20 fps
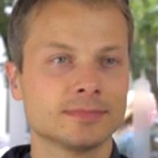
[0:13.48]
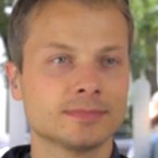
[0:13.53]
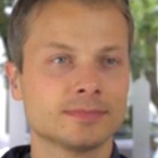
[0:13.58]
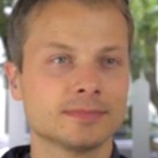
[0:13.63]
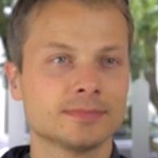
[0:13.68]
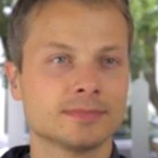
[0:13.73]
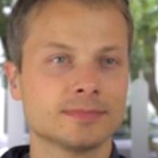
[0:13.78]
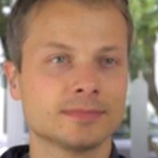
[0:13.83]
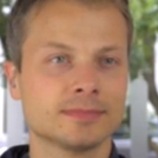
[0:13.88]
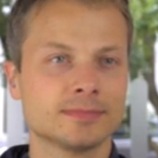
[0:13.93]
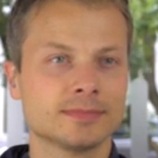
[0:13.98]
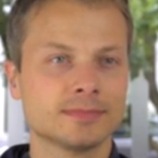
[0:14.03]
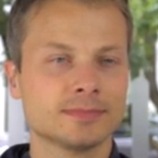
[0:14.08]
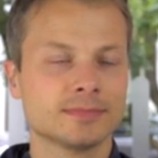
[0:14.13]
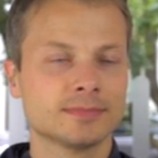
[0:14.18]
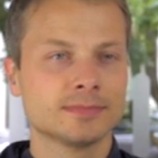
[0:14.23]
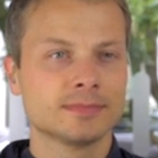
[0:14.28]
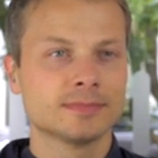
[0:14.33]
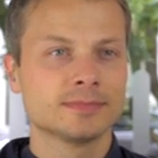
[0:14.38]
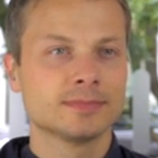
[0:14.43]

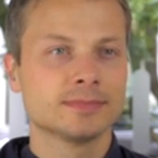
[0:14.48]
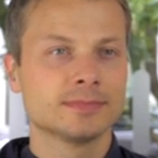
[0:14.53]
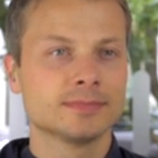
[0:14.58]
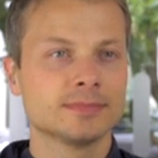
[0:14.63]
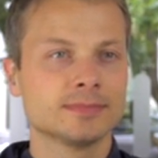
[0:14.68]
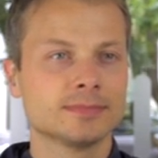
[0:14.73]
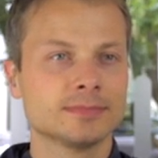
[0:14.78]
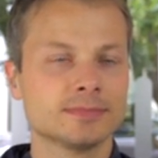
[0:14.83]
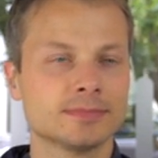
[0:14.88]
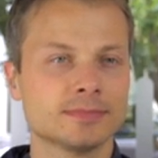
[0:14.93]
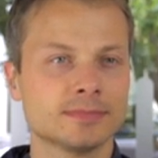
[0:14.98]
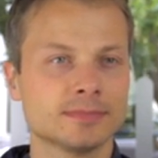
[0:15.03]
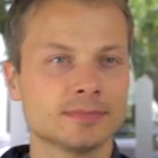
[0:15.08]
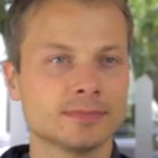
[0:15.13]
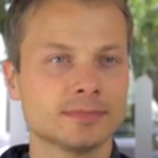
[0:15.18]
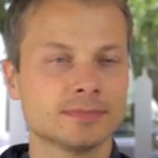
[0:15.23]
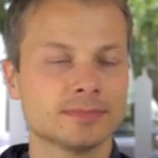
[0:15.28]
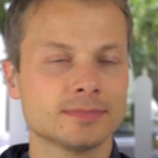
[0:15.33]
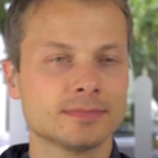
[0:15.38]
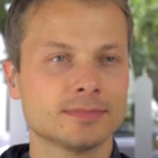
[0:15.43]

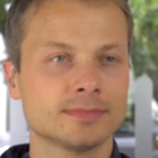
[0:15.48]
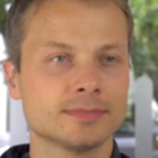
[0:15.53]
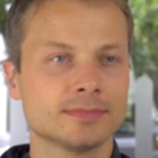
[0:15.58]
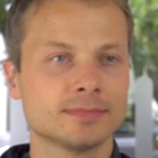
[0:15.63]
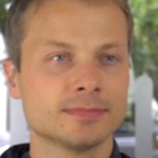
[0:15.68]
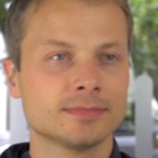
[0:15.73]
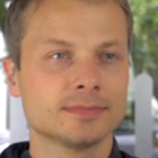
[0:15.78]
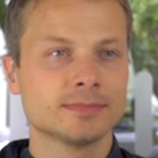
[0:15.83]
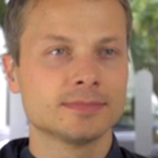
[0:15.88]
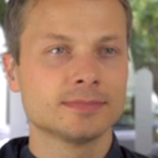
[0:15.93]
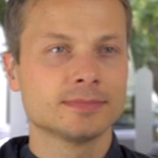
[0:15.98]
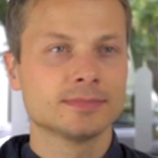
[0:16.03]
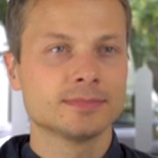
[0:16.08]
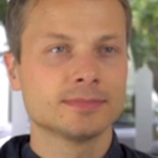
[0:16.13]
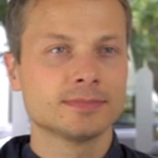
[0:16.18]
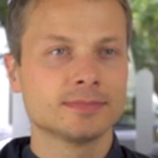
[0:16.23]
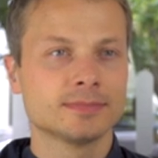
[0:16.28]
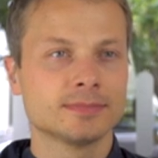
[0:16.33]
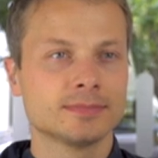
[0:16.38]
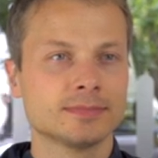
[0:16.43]

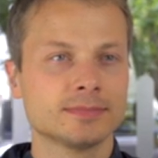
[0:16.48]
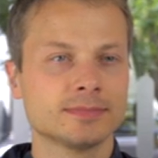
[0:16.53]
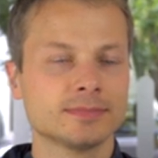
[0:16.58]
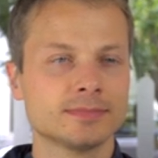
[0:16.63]
[no speech]